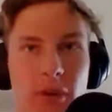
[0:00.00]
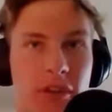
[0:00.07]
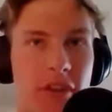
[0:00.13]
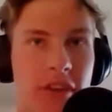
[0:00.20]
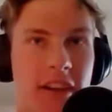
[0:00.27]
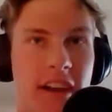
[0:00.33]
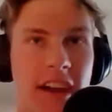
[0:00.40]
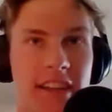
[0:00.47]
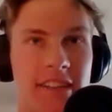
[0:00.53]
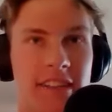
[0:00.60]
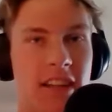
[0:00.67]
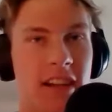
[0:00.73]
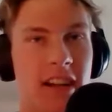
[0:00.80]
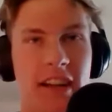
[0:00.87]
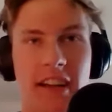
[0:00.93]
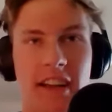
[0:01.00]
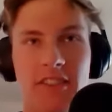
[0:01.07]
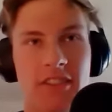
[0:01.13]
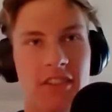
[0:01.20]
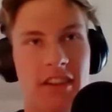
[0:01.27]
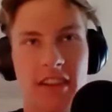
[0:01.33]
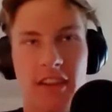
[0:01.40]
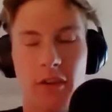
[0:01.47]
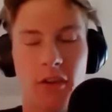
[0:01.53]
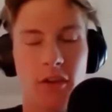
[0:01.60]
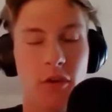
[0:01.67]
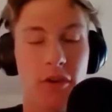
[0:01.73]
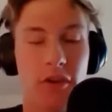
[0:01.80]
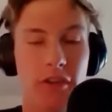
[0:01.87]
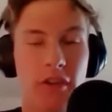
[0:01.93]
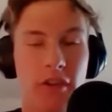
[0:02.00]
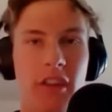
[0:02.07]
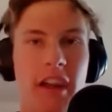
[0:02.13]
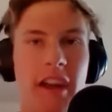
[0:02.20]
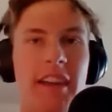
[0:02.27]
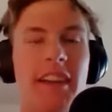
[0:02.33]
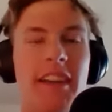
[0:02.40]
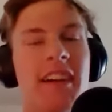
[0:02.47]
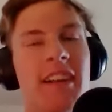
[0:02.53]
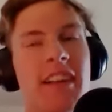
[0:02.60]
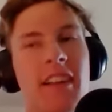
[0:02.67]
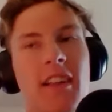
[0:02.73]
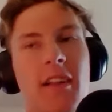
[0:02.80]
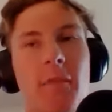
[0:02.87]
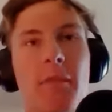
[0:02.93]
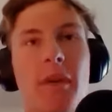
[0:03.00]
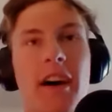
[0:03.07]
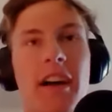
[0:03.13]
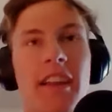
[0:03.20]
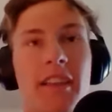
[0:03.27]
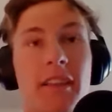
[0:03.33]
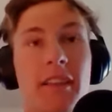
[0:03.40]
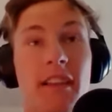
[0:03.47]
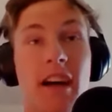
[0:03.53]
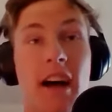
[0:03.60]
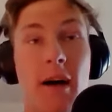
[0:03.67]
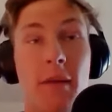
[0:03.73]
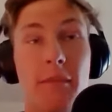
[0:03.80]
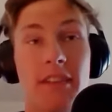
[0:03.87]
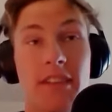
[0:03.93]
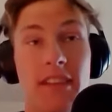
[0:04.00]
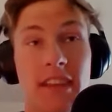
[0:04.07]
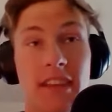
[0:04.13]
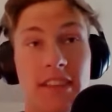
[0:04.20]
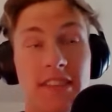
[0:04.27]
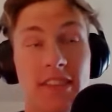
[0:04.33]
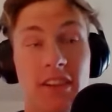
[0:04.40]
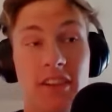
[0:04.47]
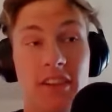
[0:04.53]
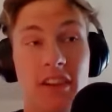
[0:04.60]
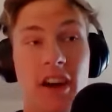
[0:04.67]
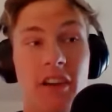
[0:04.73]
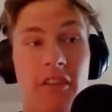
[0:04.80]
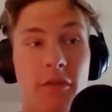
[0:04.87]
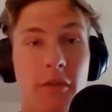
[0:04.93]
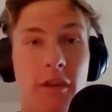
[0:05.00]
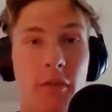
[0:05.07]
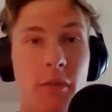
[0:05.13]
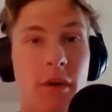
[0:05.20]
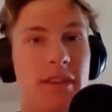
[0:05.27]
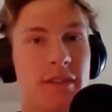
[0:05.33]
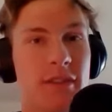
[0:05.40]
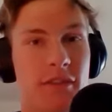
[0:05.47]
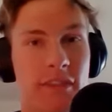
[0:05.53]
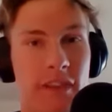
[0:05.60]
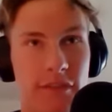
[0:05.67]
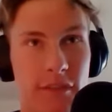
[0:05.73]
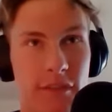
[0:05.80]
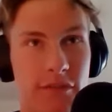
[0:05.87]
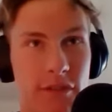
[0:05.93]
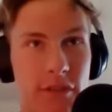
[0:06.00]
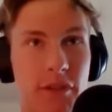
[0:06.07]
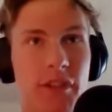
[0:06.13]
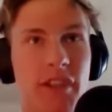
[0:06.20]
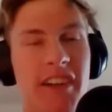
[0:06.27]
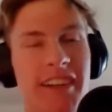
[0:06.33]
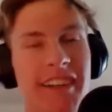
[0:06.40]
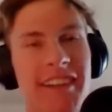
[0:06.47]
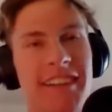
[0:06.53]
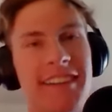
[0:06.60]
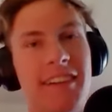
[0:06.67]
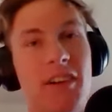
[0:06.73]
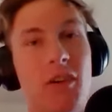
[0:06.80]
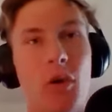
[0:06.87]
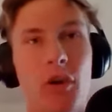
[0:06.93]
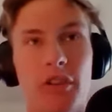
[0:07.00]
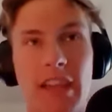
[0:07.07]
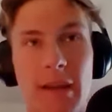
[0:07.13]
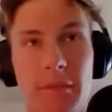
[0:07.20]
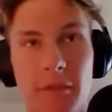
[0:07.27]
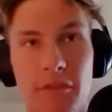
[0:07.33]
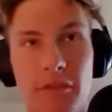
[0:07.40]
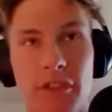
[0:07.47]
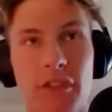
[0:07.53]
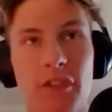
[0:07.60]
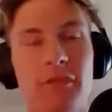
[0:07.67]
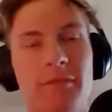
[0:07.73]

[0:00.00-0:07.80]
of you guys, answer in any order you'd like, but I'm going to start it off with, what is your favorite food or type of food?